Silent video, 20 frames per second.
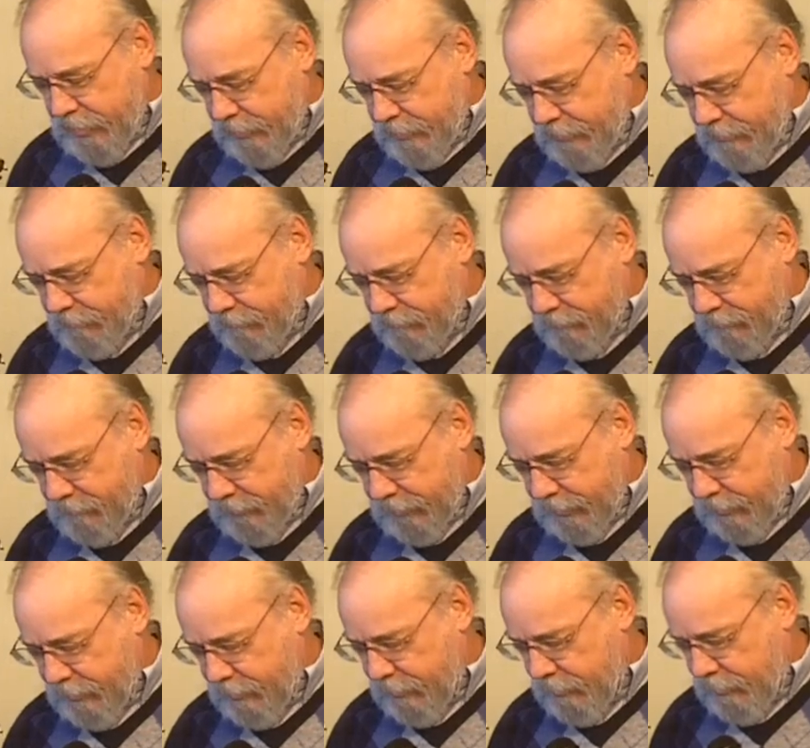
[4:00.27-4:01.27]
said
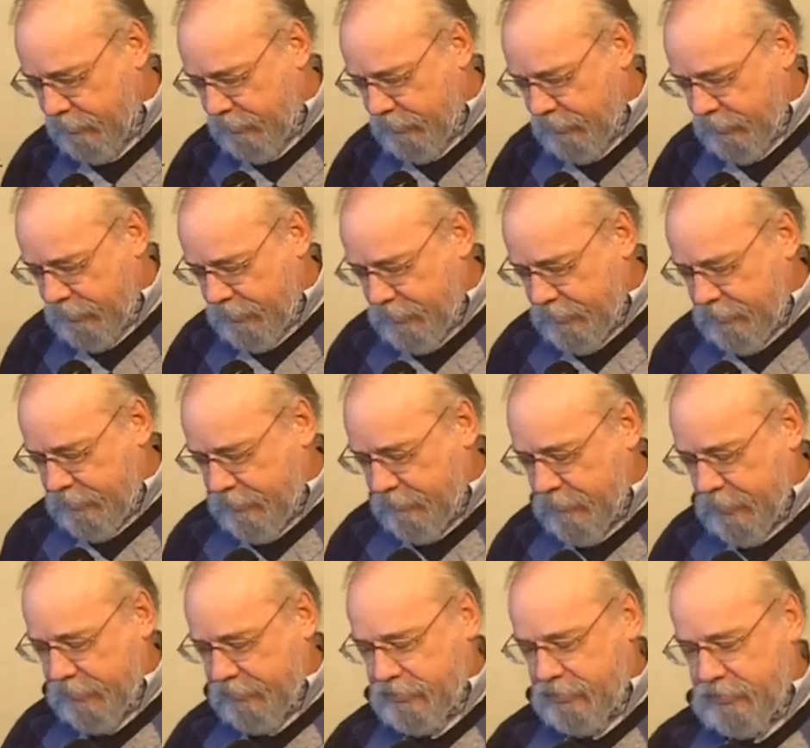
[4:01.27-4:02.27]

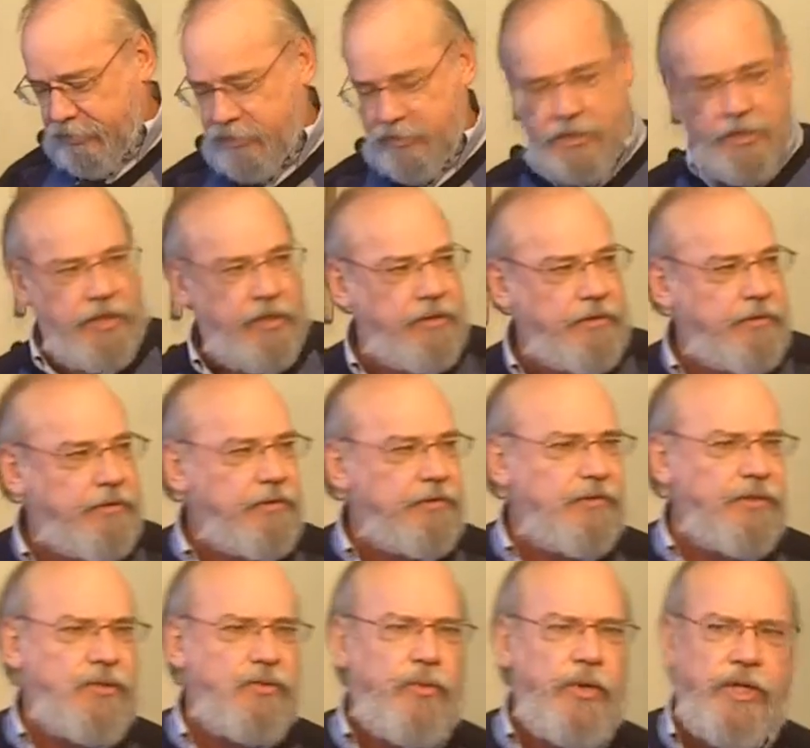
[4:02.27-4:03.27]
about this
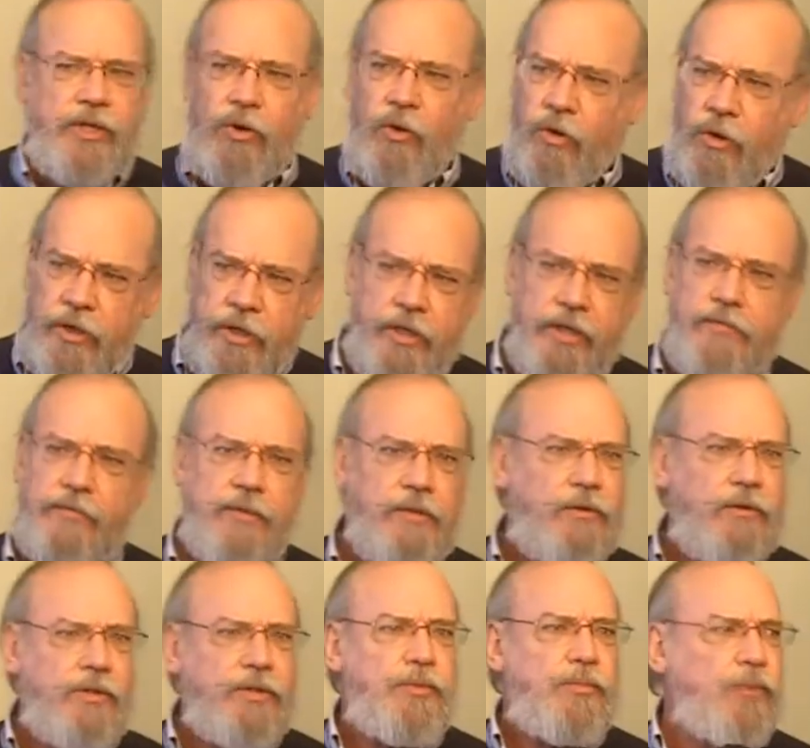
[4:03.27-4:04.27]
recording of
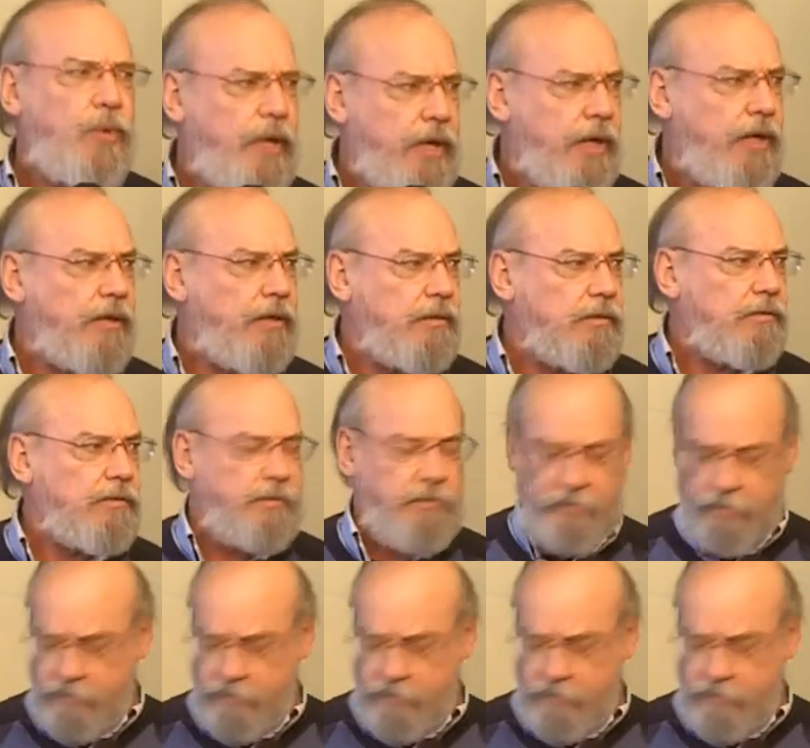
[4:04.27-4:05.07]
the Lord's Prayer.